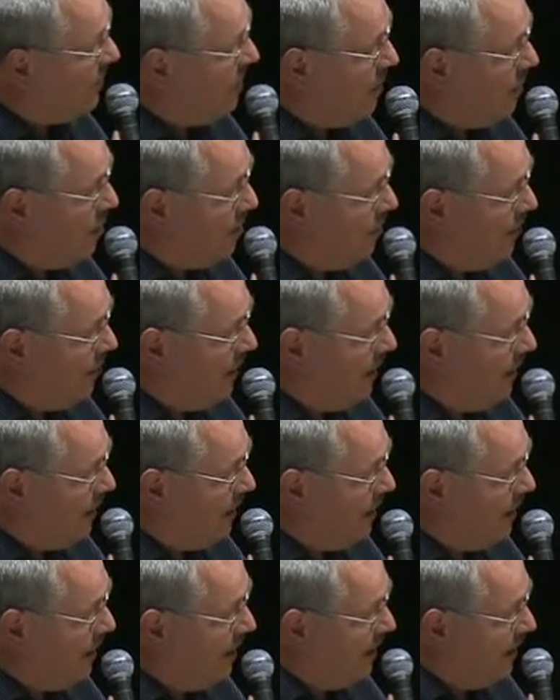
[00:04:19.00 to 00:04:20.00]
therapy,
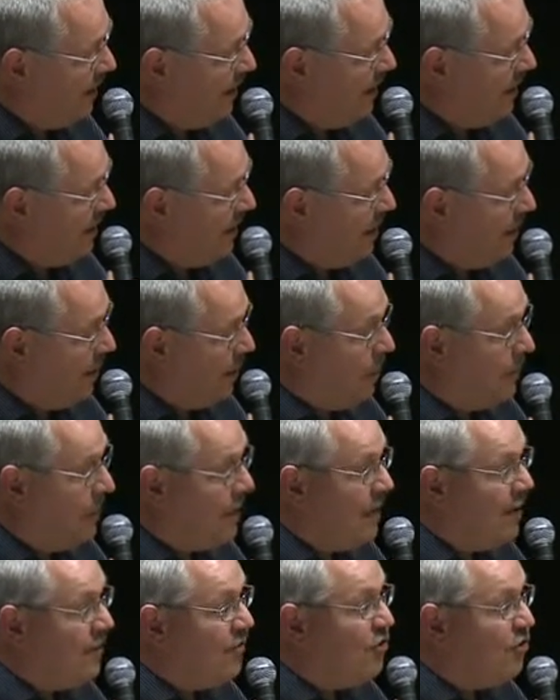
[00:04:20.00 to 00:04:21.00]

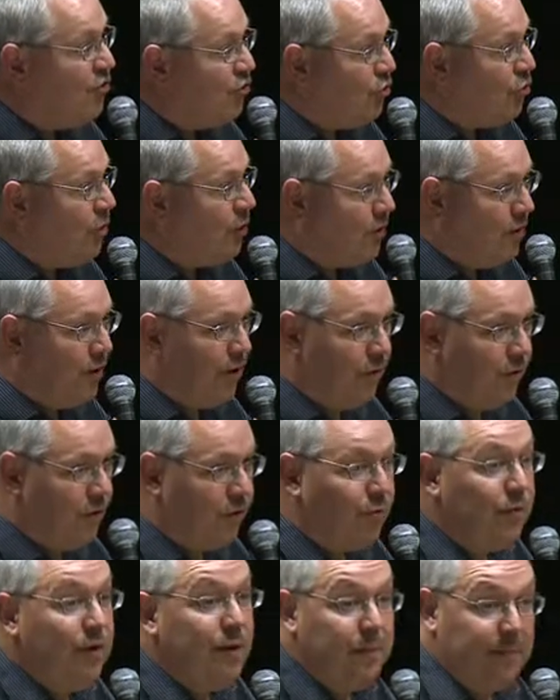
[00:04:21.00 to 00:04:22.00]
the sugar coat
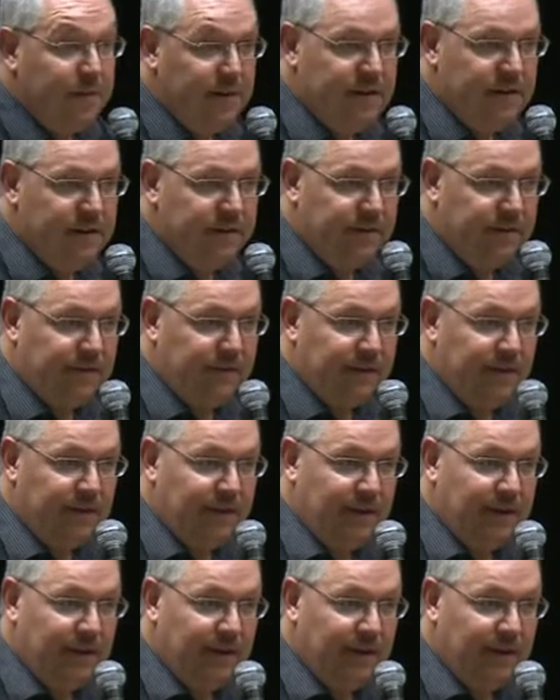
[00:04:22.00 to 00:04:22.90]
reappears,